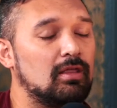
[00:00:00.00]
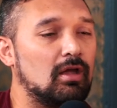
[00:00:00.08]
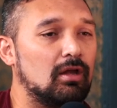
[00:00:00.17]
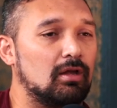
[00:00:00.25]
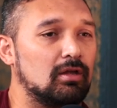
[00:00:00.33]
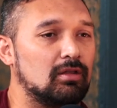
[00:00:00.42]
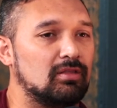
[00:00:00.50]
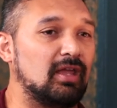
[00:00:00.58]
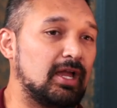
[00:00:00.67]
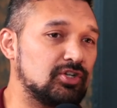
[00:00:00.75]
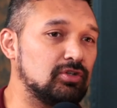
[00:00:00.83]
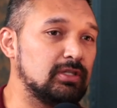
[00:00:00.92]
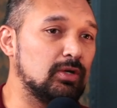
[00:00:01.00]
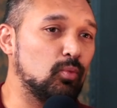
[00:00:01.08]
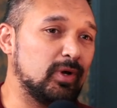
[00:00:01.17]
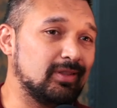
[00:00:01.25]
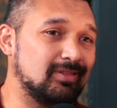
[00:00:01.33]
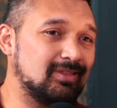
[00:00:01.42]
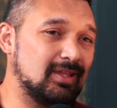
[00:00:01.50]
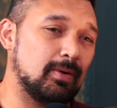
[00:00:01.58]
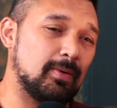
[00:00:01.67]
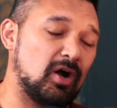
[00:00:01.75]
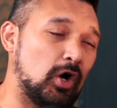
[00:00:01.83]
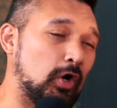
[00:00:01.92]
Uh, they actually went
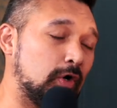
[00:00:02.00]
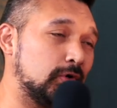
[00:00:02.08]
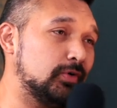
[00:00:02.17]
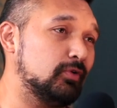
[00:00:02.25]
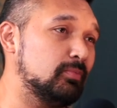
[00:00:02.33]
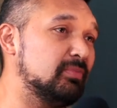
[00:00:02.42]
harder